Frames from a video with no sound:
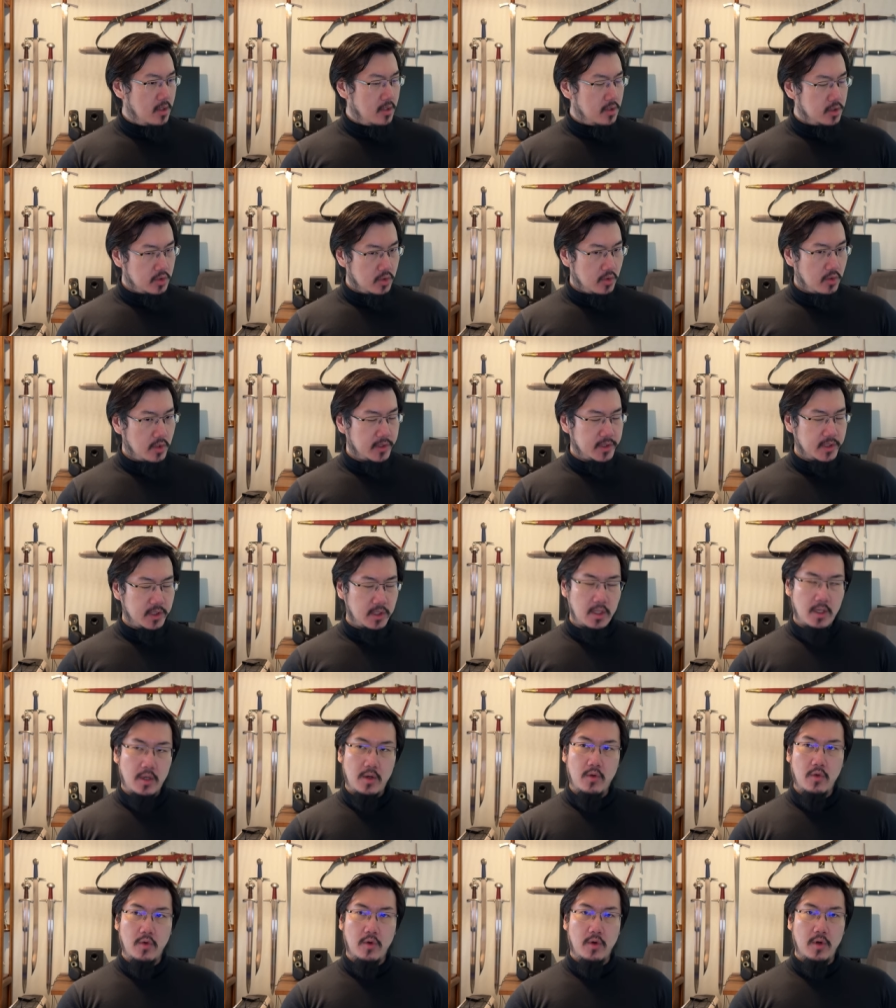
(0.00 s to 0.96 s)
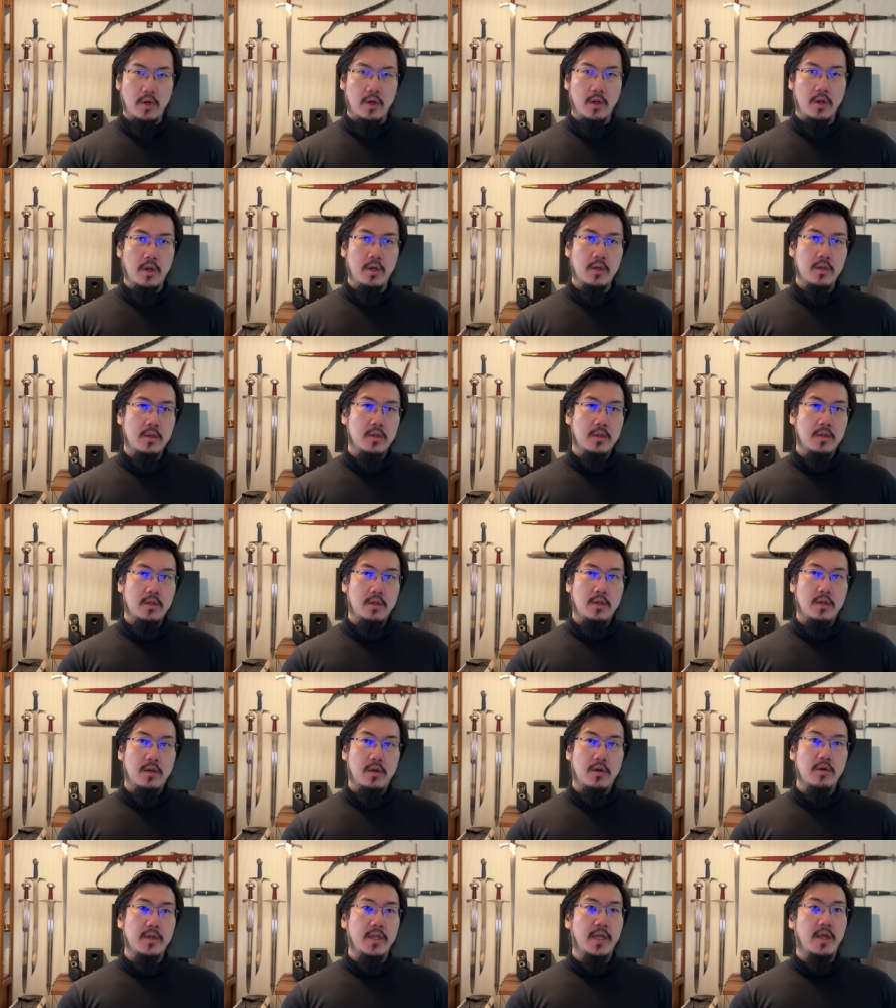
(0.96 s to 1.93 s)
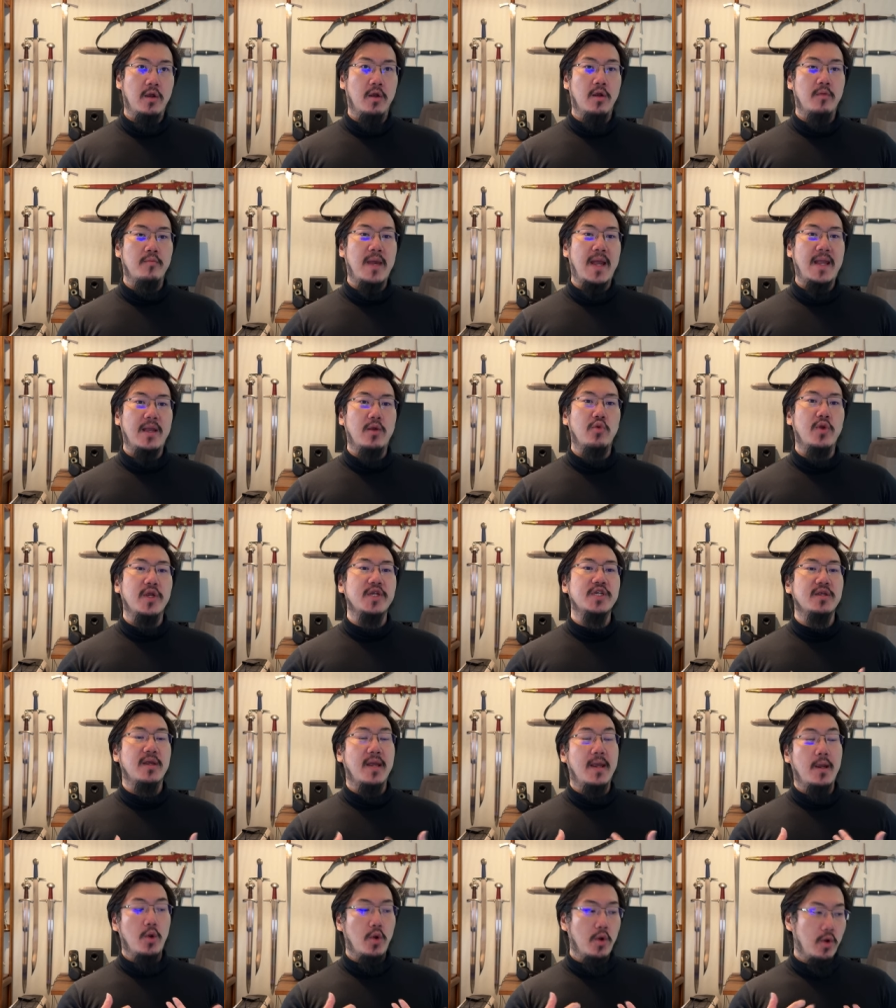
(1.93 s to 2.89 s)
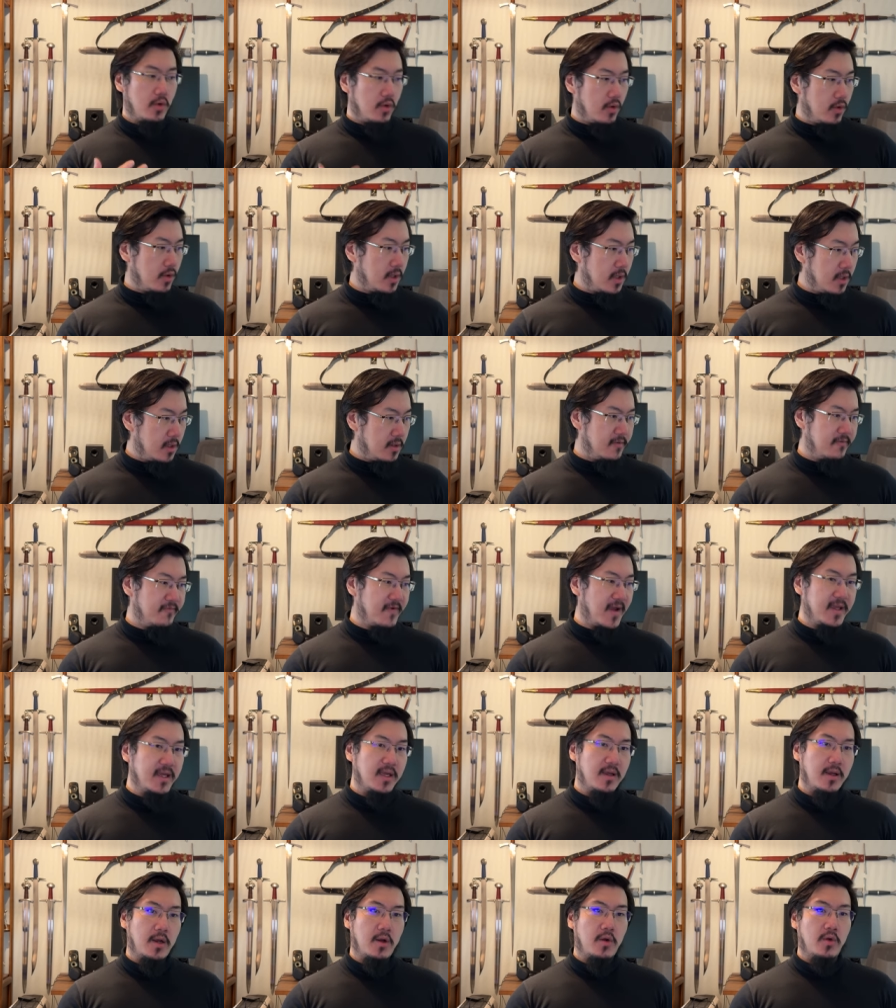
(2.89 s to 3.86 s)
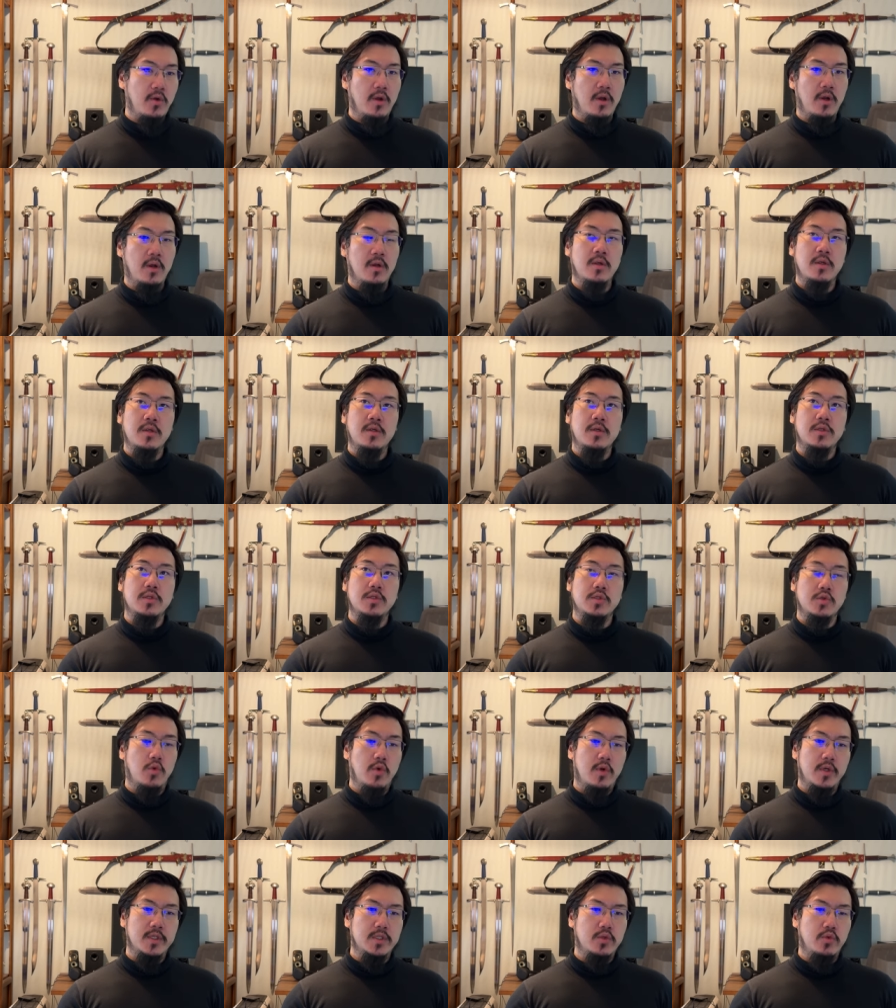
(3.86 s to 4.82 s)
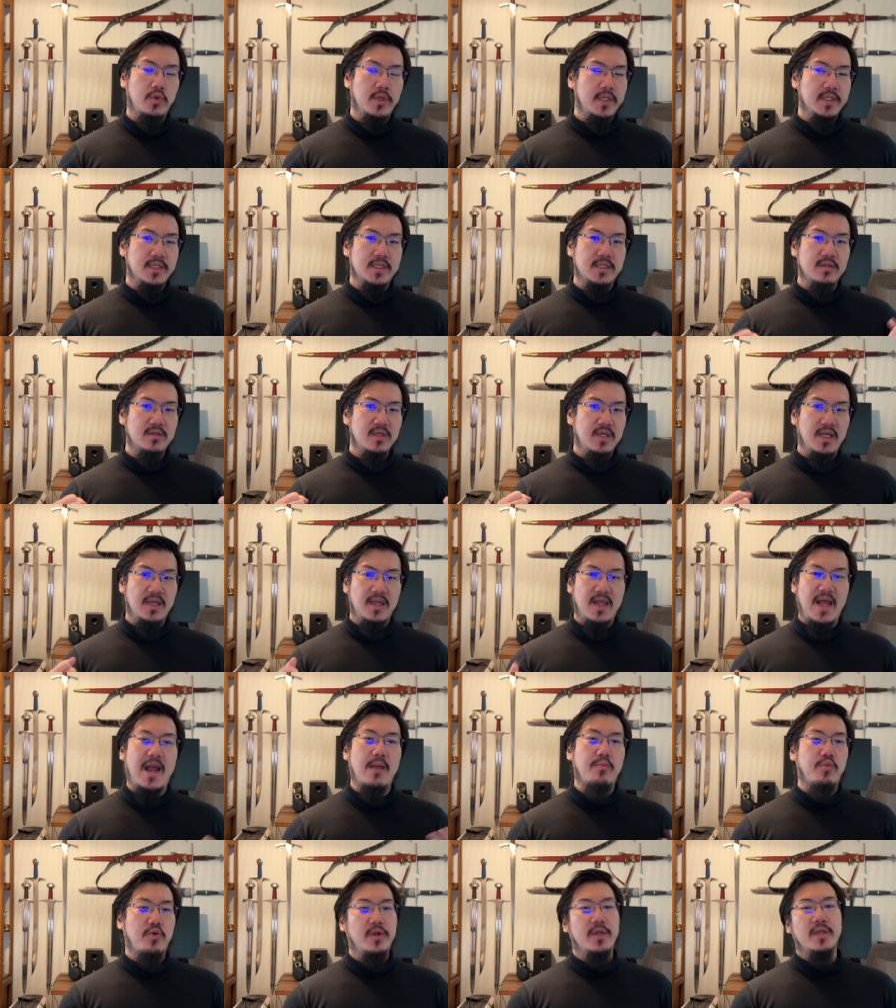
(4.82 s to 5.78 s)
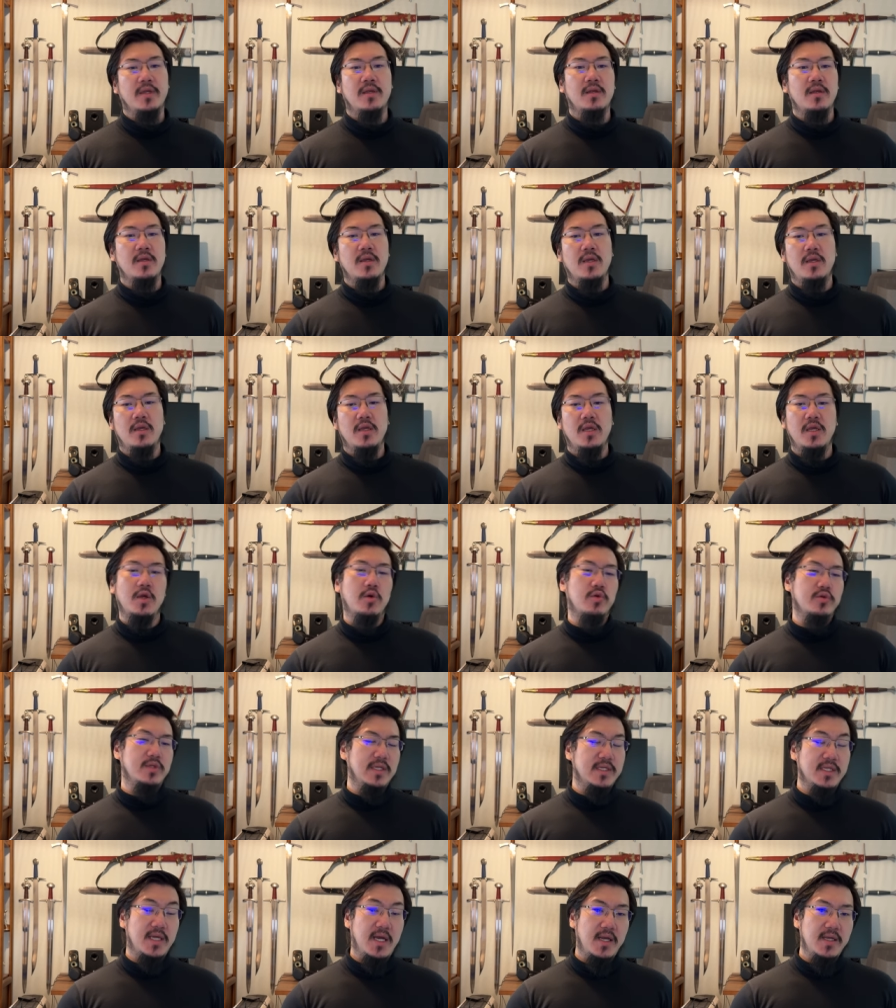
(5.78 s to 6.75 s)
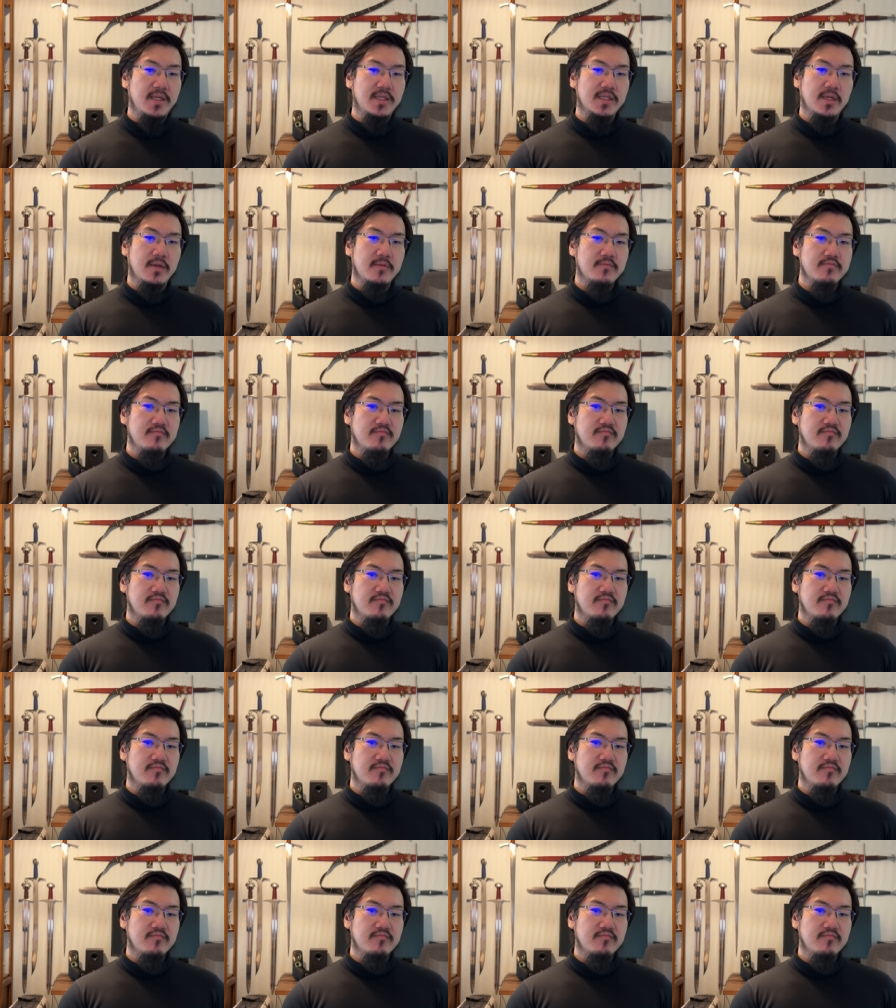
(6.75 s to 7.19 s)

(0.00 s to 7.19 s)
swords, or earlier migration era or Viking era swords with elaborate hilt designs,